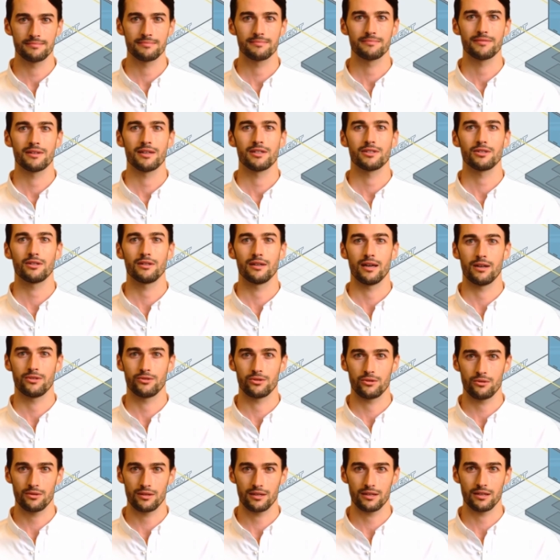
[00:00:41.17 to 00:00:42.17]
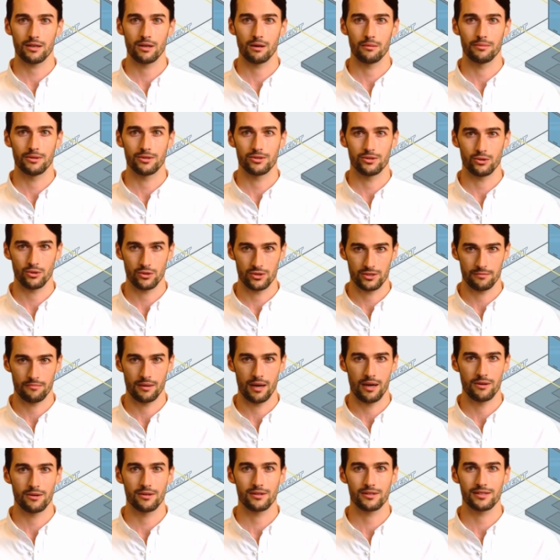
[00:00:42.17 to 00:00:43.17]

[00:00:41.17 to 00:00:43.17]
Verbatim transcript: These are not due to the open source model